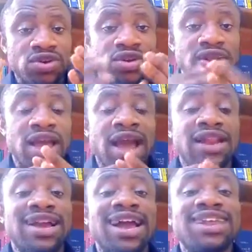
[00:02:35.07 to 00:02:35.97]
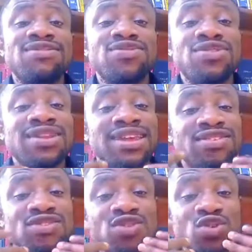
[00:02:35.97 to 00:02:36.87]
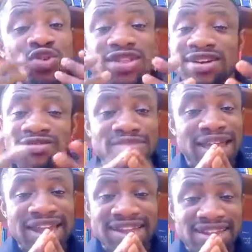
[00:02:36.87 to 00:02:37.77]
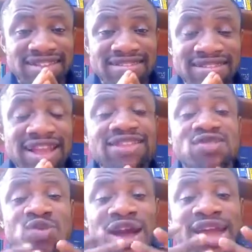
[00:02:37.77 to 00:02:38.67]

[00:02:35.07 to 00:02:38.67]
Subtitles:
and can even lead to total blindness. That is why,